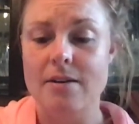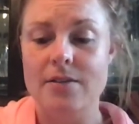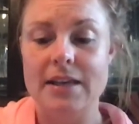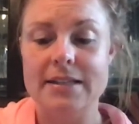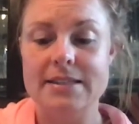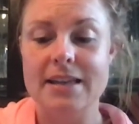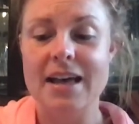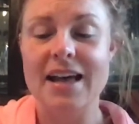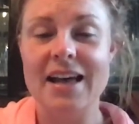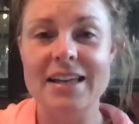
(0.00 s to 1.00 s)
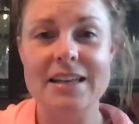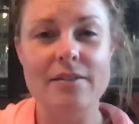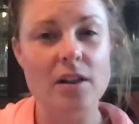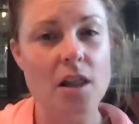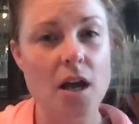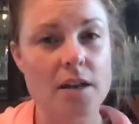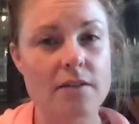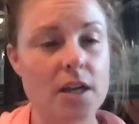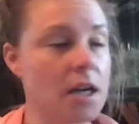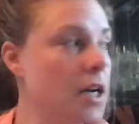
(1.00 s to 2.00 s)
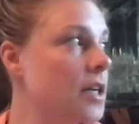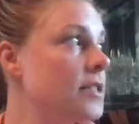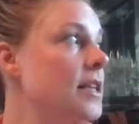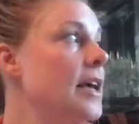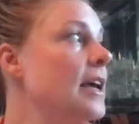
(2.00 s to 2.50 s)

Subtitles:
That's kind of a lot of years.